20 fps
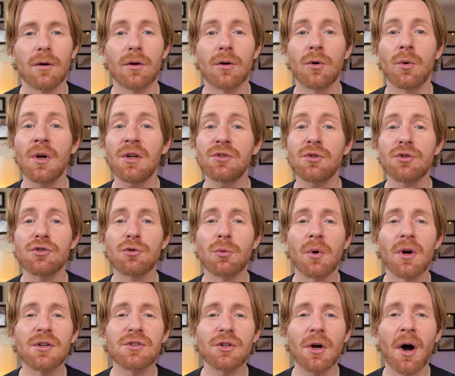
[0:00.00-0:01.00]
Quick Search
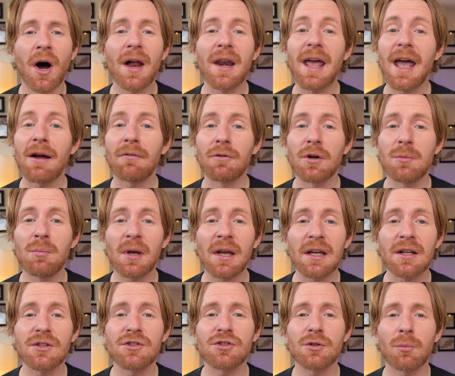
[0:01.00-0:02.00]
works on every
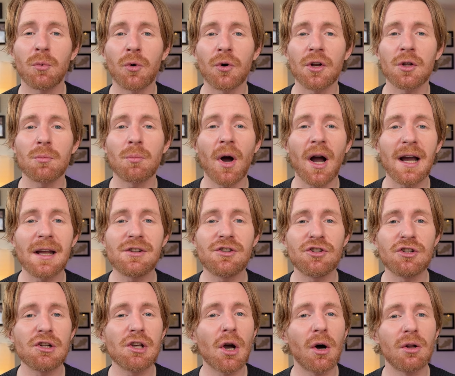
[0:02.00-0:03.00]
page supported by
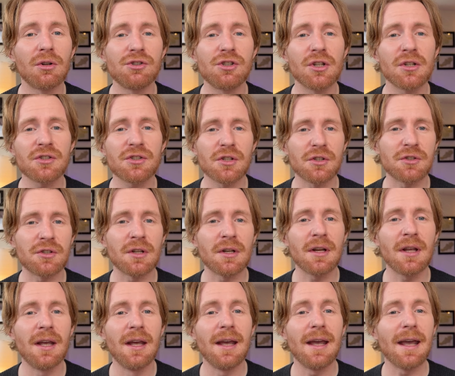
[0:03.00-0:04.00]
Genealogy
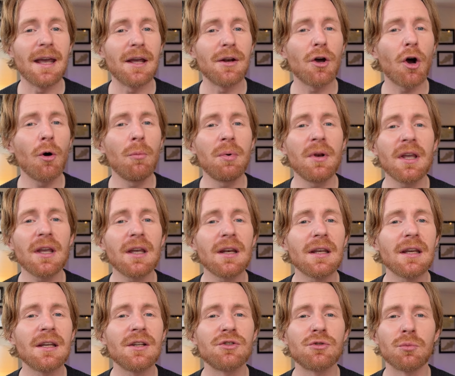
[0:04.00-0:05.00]
Assistant, and opening it
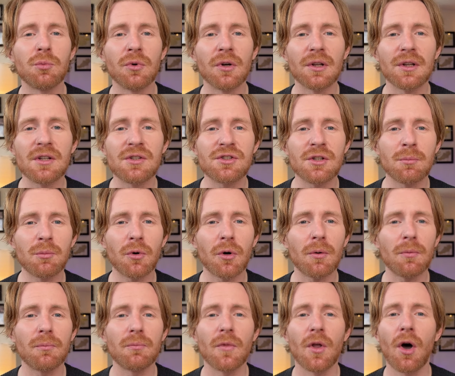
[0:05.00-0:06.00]
is really
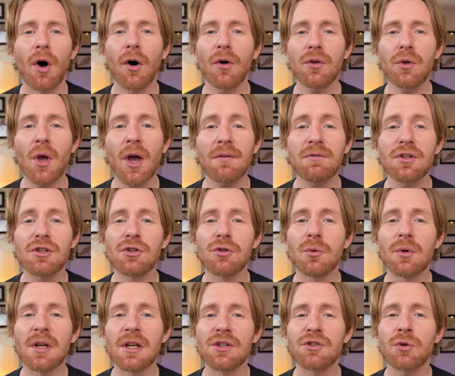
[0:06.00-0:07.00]
simple. All you have to
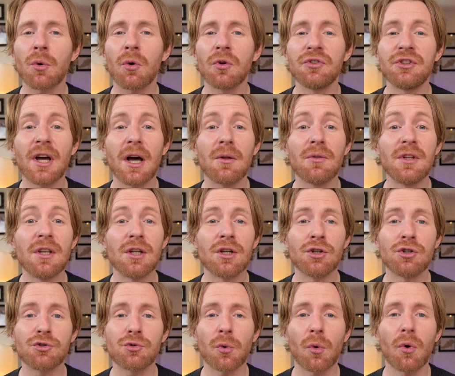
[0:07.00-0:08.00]
do is hold down the
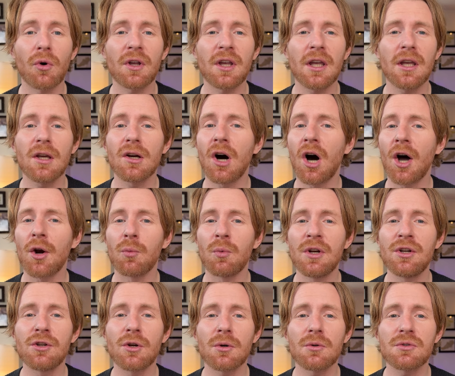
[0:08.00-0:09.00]
Control key on
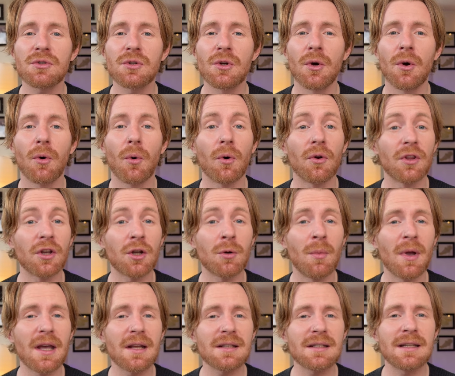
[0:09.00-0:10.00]
Windows or the
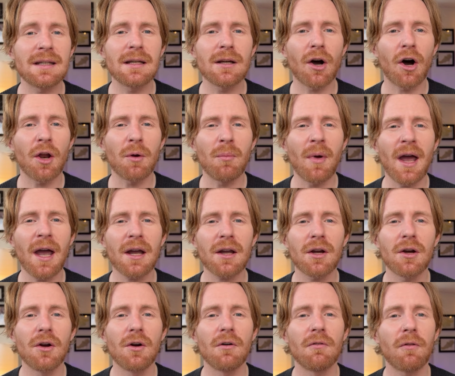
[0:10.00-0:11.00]
Command key on
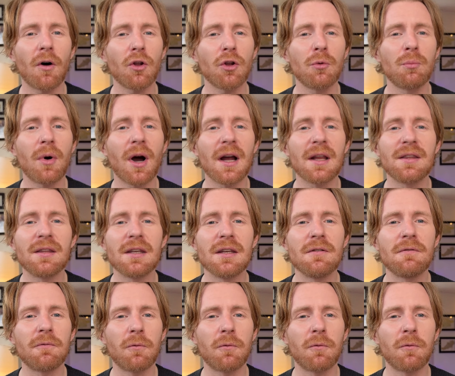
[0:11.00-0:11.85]
Mac, followed by the